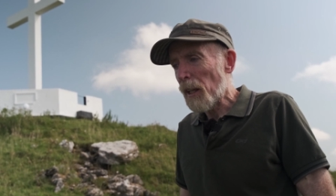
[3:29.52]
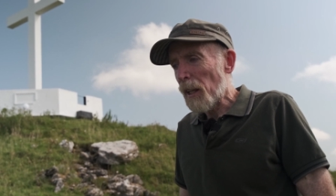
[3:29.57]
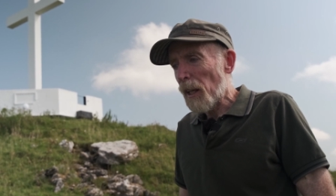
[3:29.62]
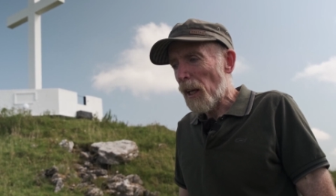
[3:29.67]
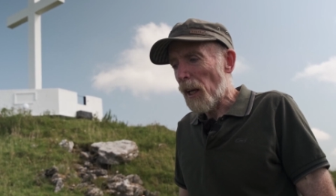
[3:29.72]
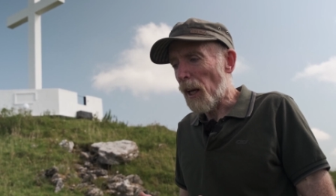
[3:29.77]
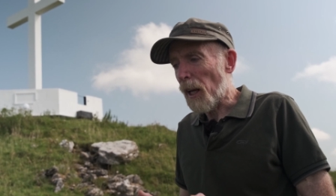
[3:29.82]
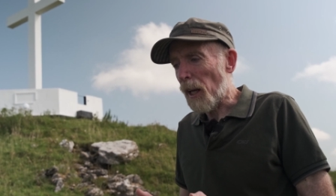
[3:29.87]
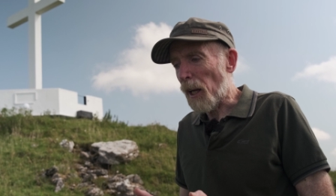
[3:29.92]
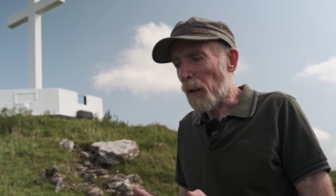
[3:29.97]

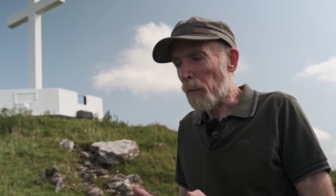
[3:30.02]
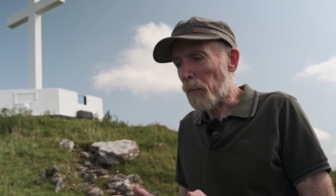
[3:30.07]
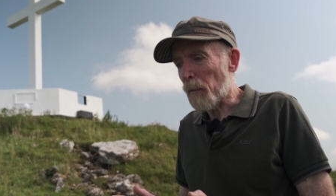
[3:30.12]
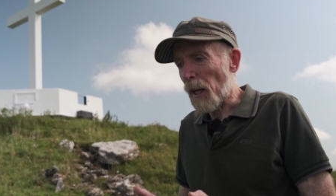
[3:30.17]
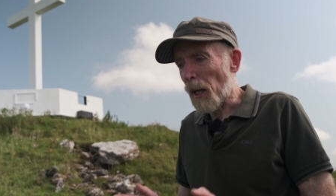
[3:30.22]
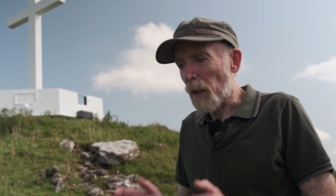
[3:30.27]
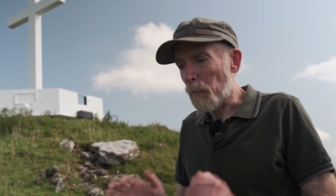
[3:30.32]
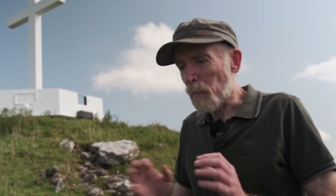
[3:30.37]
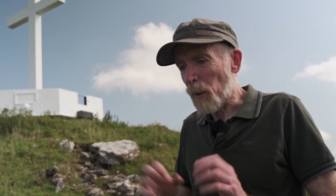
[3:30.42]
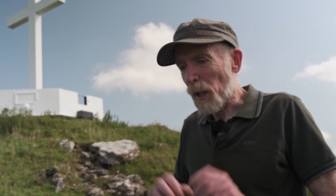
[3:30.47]

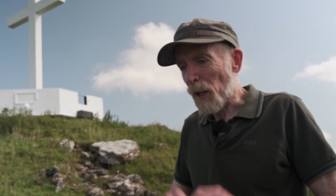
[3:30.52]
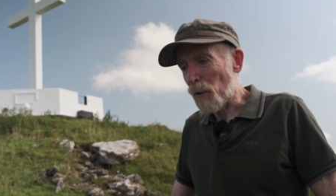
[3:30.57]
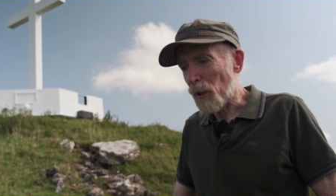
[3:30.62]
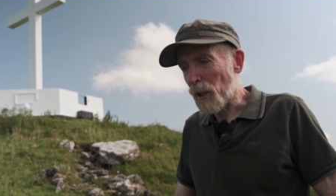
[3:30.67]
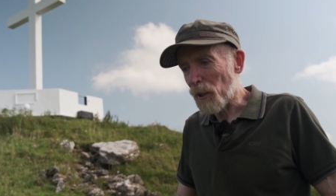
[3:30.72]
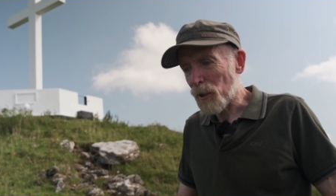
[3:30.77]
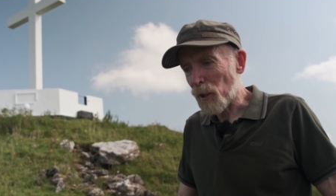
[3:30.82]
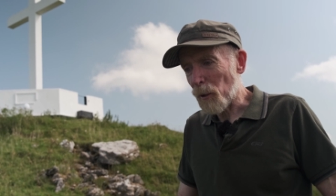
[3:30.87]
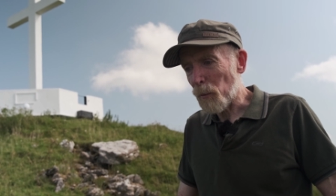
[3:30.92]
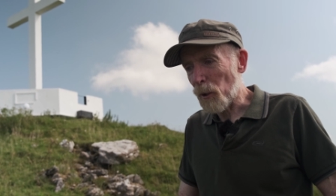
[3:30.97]
and
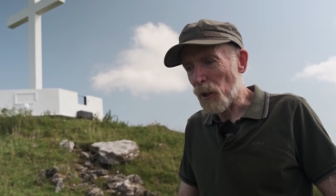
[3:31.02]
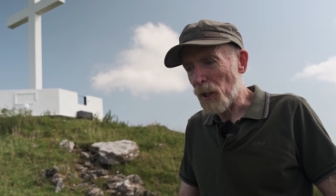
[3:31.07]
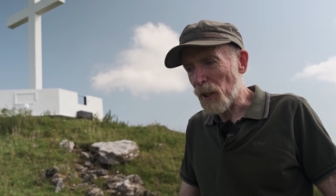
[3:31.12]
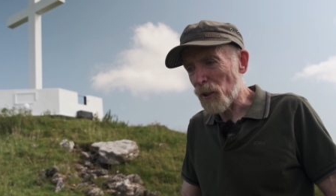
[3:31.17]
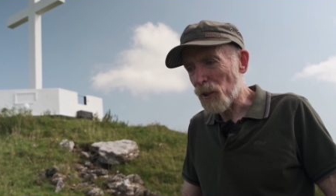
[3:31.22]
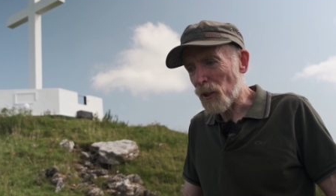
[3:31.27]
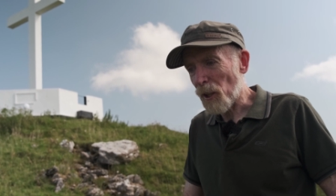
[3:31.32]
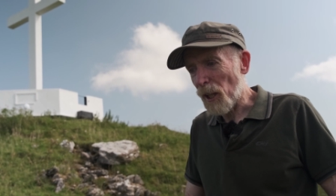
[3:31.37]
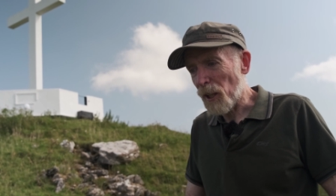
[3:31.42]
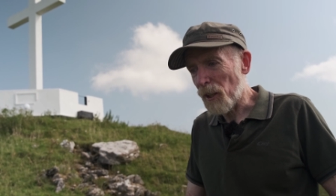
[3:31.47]
burials are put
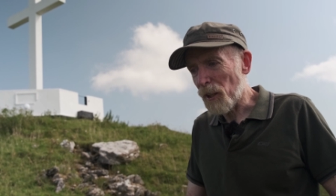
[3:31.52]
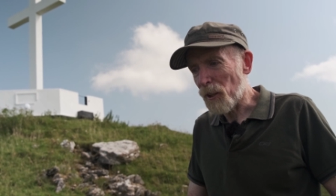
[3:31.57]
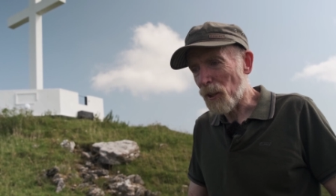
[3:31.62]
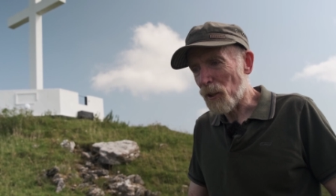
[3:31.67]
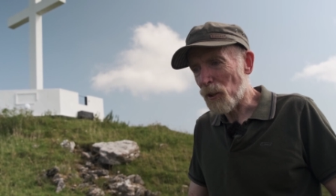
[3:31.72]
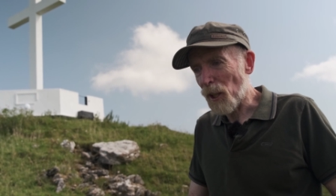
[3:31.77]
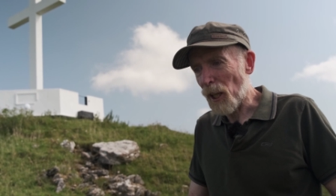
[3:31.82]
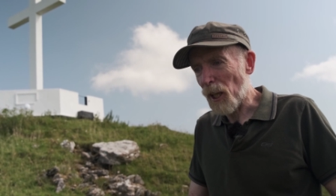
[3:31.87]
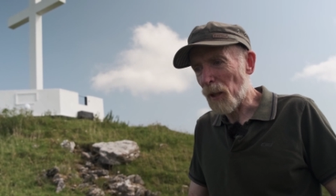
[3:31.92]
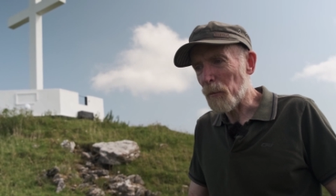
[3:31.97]
inside in the
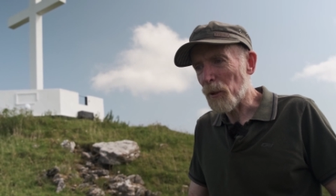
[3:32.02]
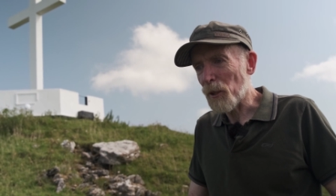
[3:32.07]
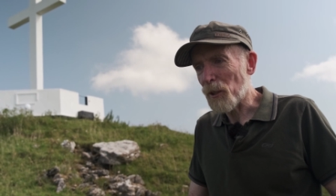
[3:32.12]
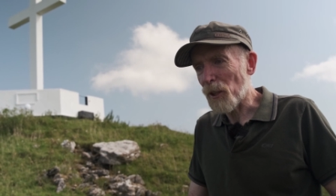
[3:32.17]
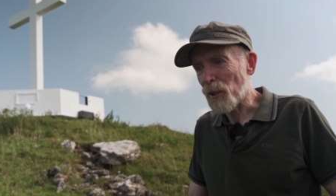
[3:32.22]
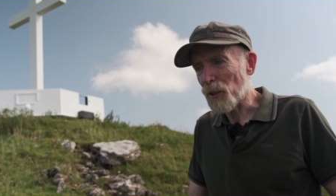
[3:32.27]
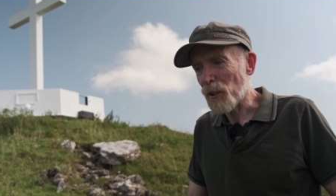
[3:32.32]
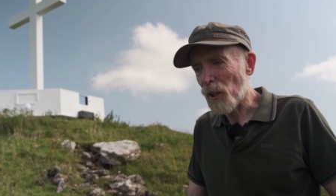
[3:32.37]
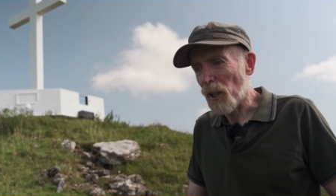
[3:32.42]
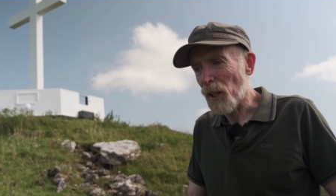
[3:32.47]
chambers
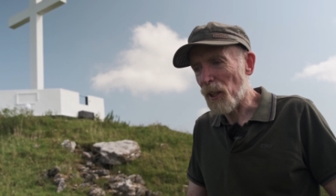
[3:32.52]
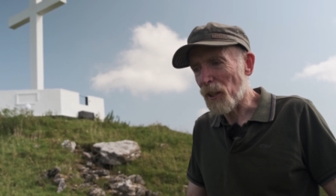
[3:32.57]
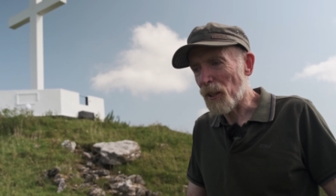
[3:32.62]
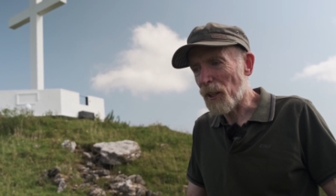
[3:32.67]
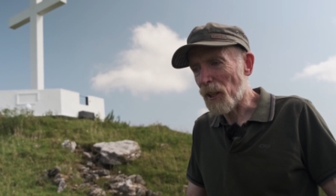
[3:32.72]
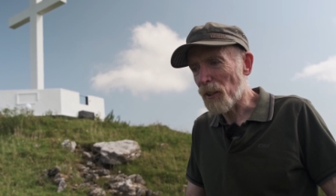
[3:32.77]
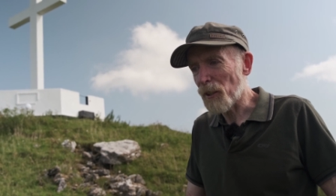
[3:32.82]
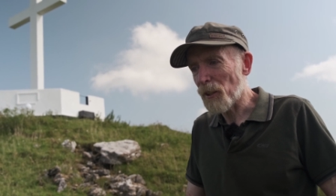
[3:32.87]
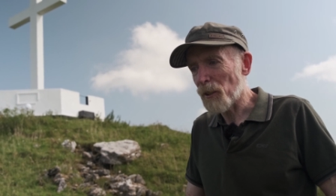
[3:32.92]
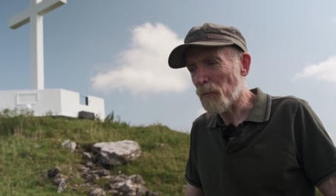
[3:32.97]
inside in
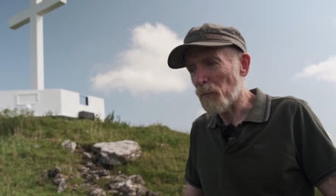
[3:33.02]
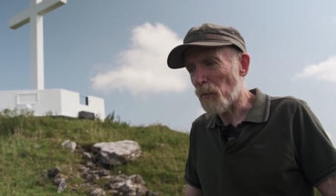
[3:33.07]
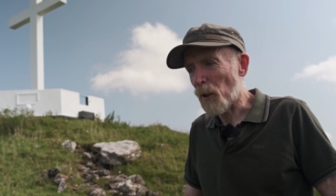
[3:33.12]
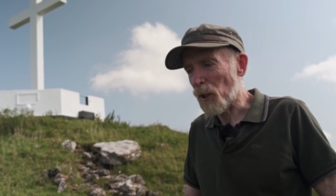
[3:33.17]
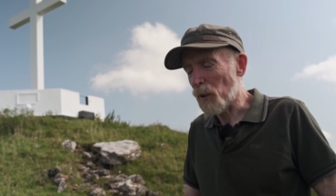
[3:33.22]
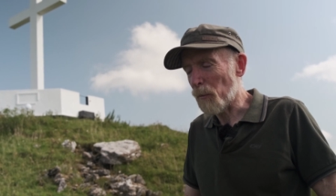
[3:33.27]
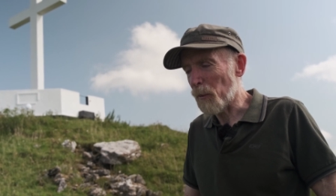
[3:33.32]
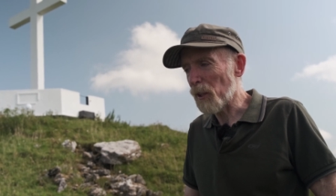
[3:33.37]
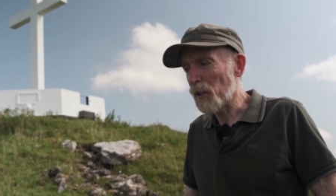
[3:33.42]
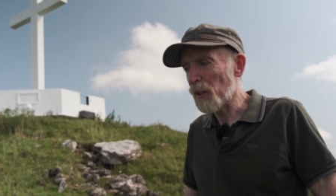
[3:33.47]
these
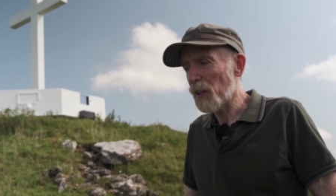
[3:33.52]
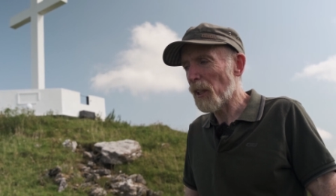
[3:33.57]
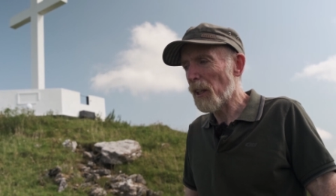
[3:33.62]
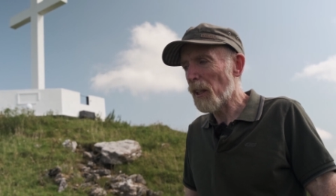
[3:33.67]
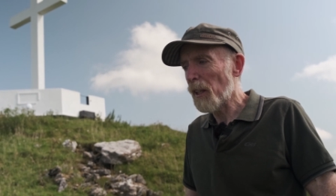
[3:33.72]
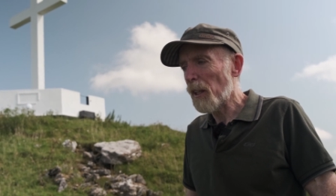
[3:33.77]
monuments.